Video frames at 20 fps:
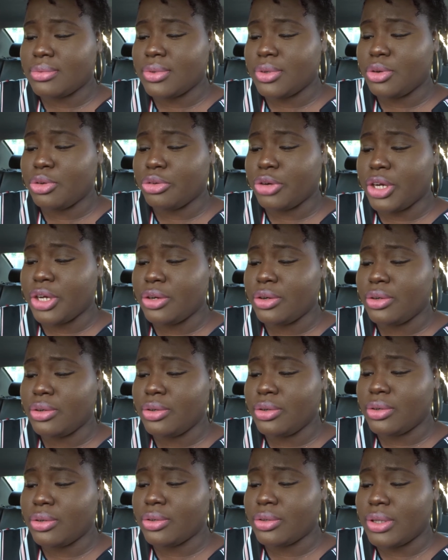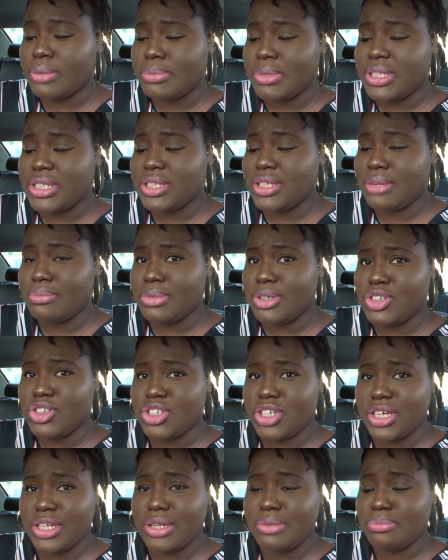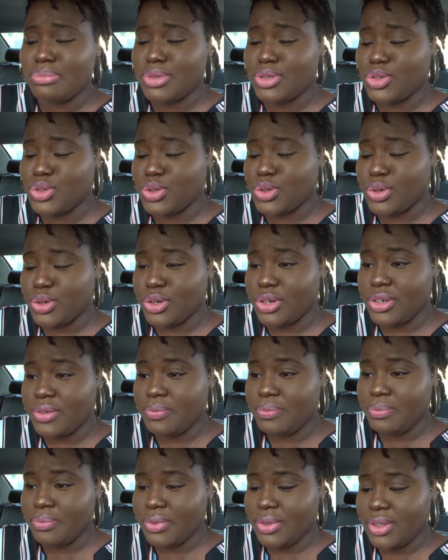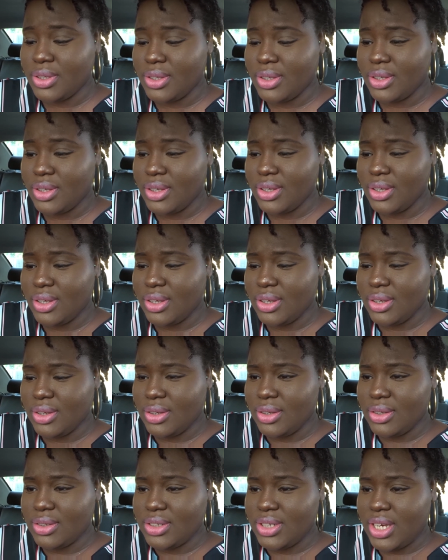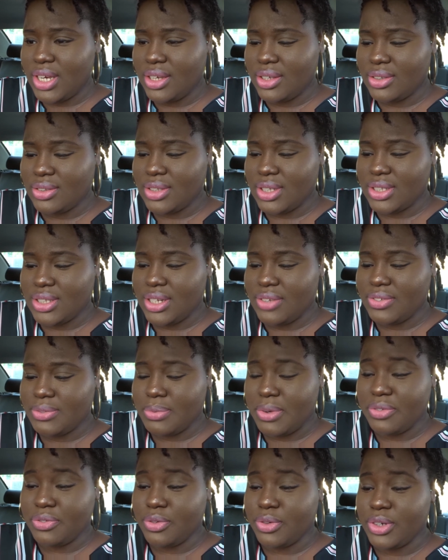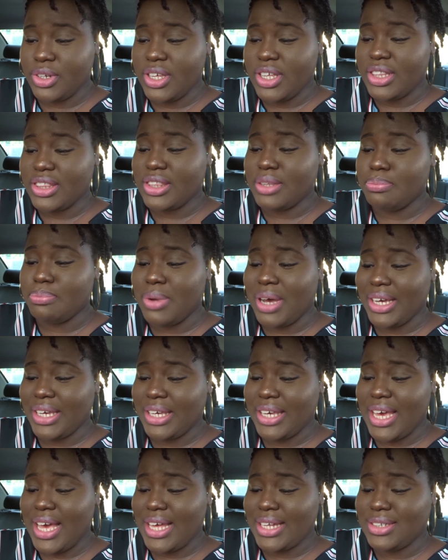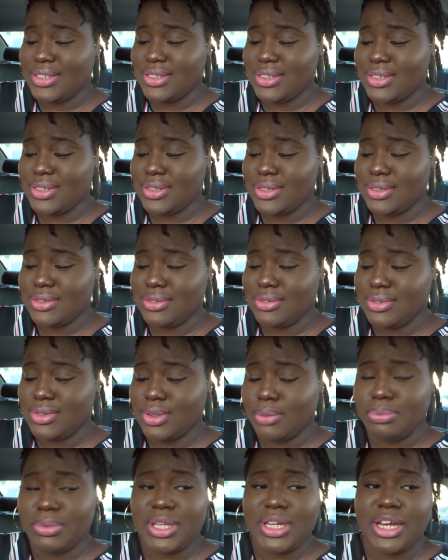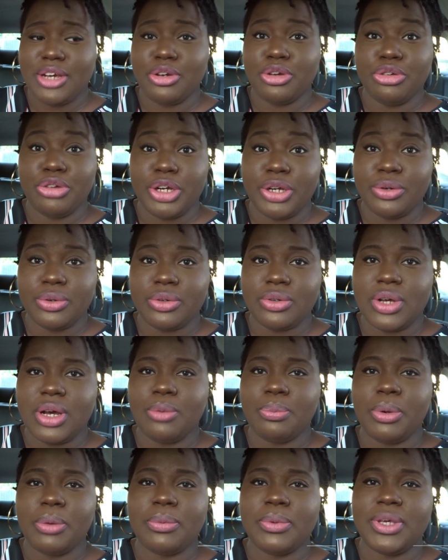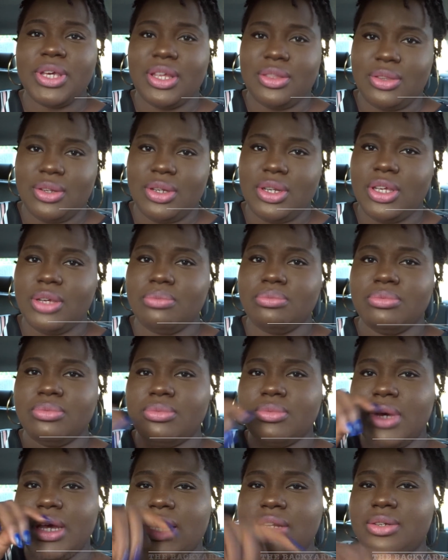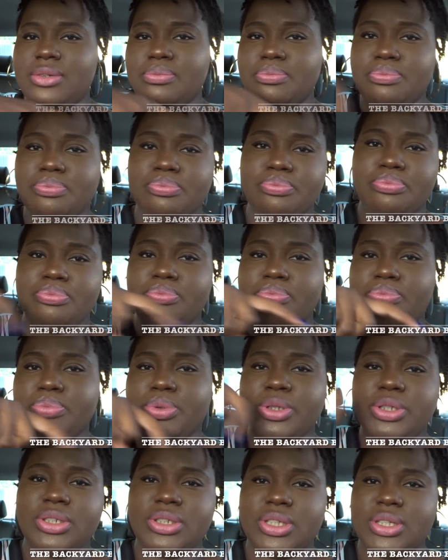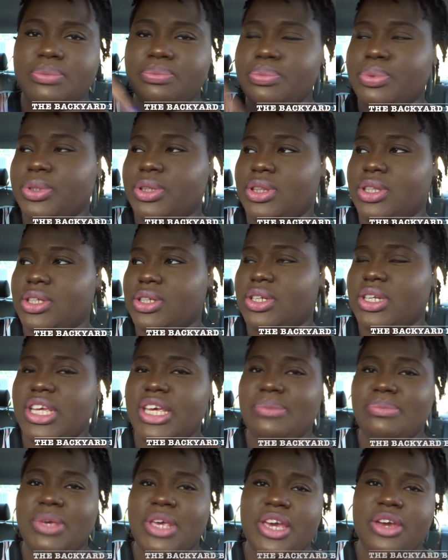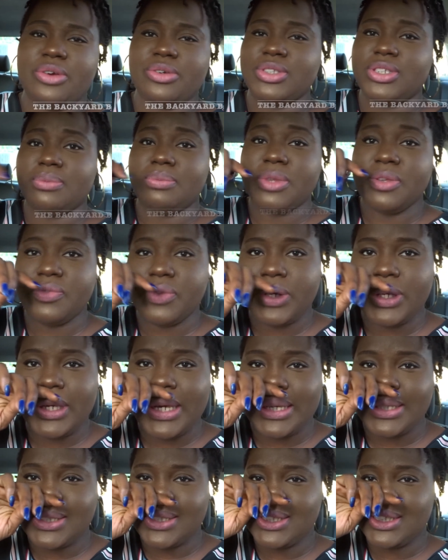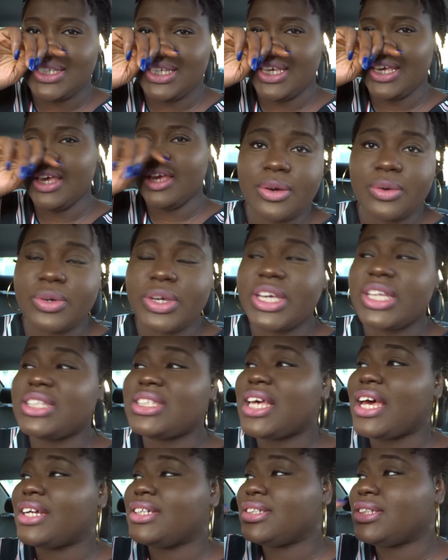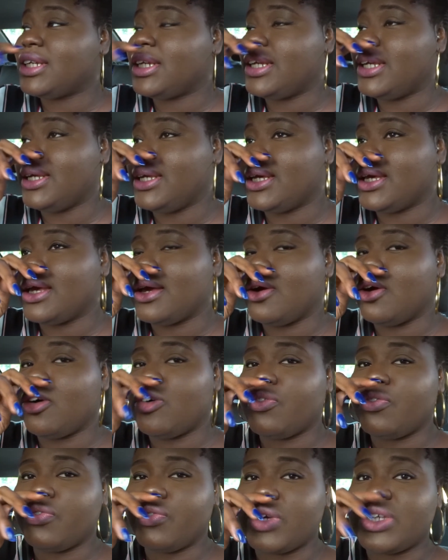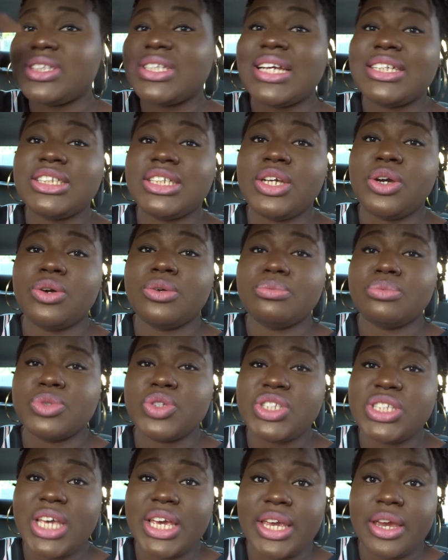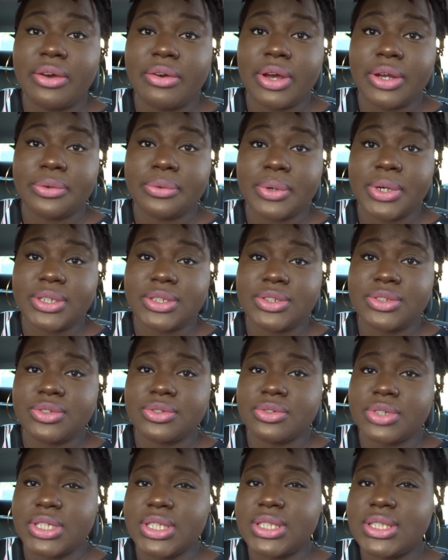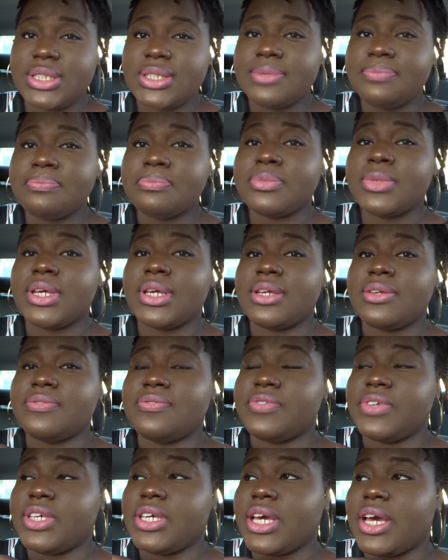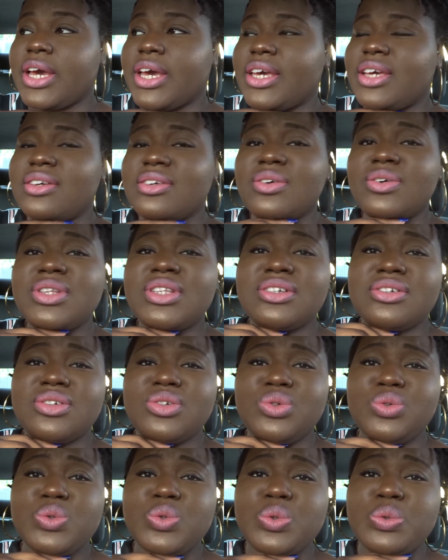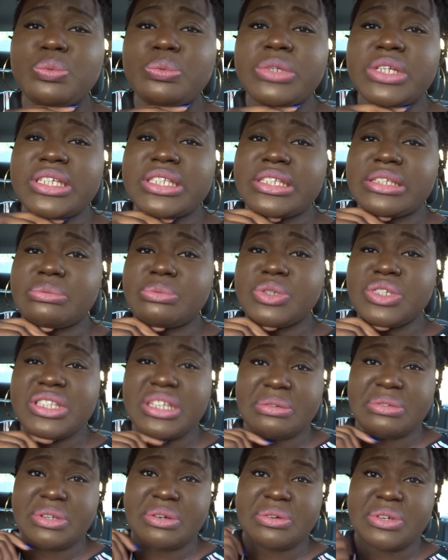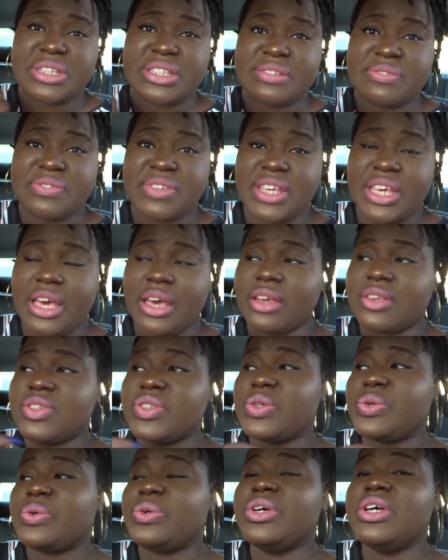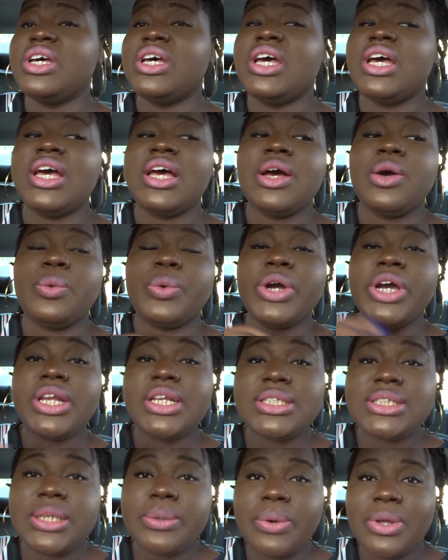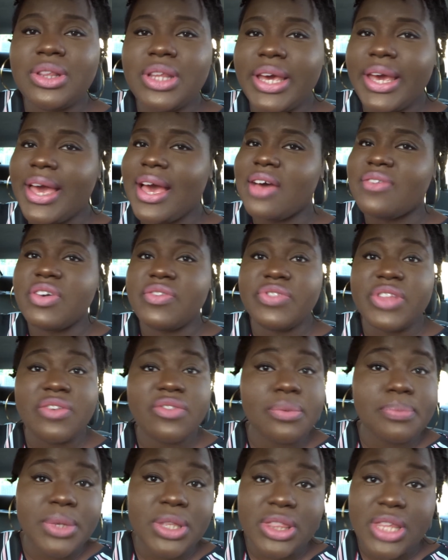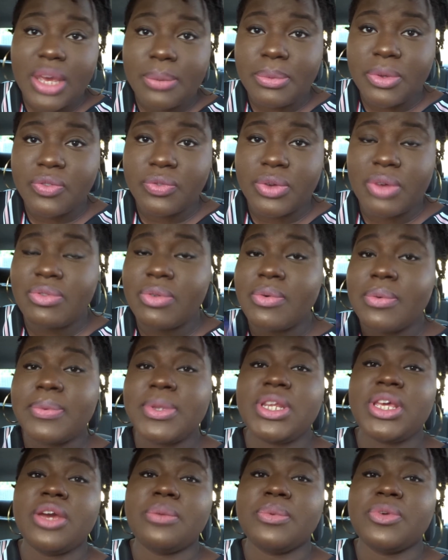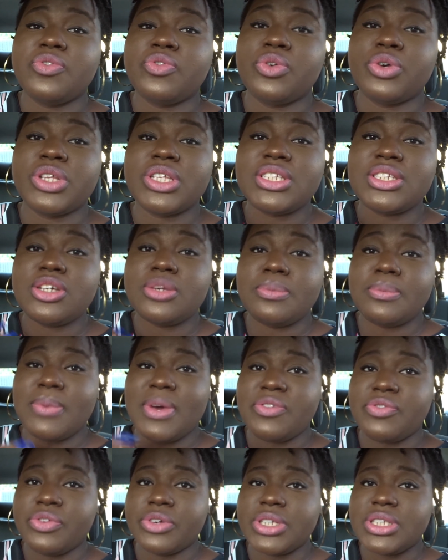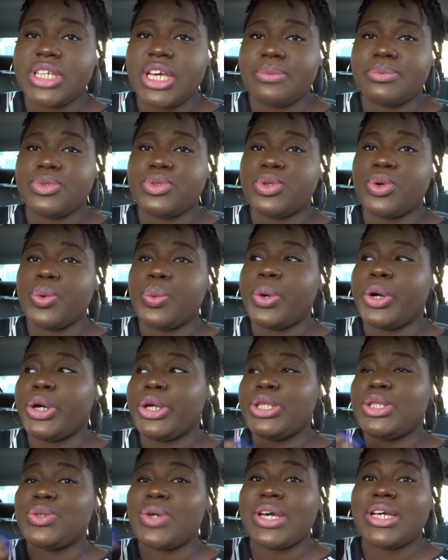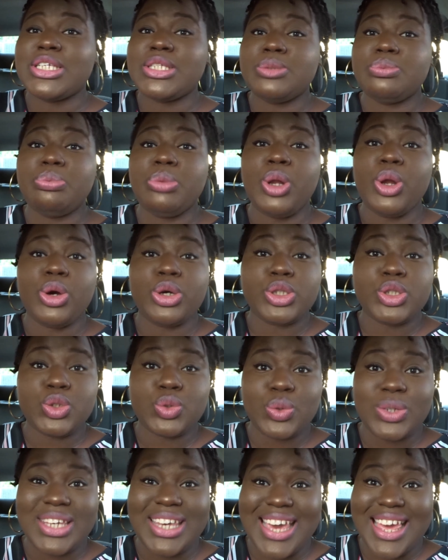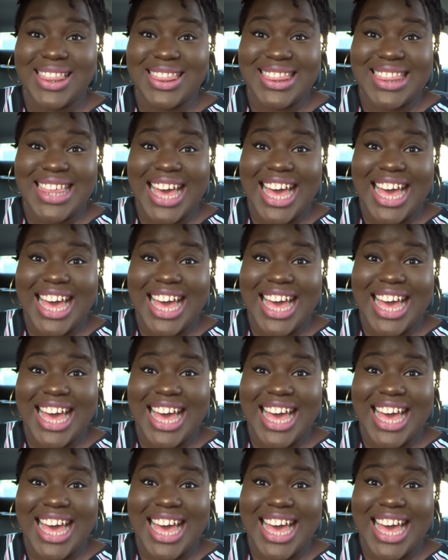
Grill. Let me check, let me be sure. Jay, that's left my phone. The Backyard Something and Grill. I'll probably get the name and put the name here or something for you guys to see. It's actually on Musa Yar'Adua Street in VI. All the cool places, Musa is always in VI. So we're gonna see what they have. I've never been there before. I've never been here before. This is gonna be my first time, so we're going to explore together.